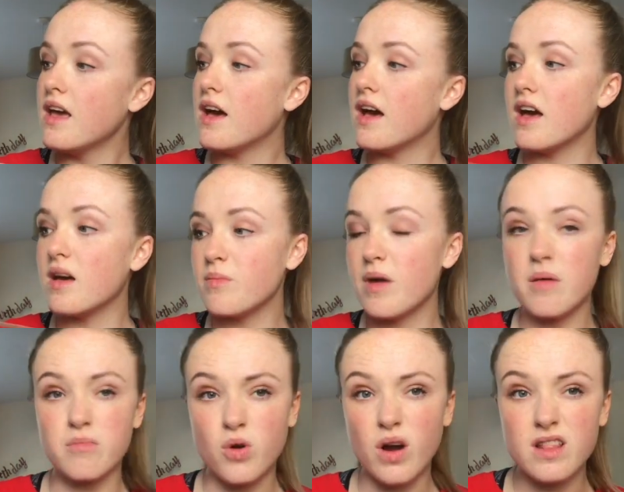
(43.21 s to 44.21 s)
I'm
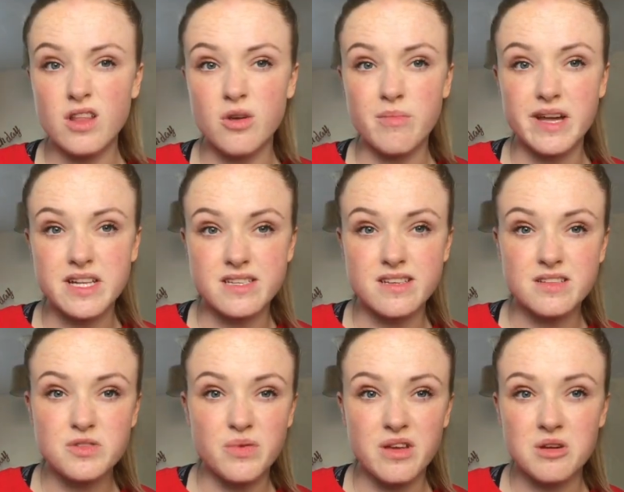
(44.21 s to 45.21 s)
quite low maintenance
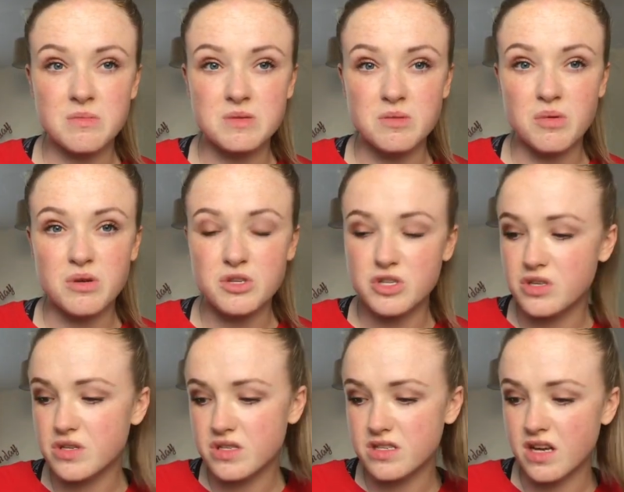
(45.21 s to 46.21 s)
when it comes to pointe shoes.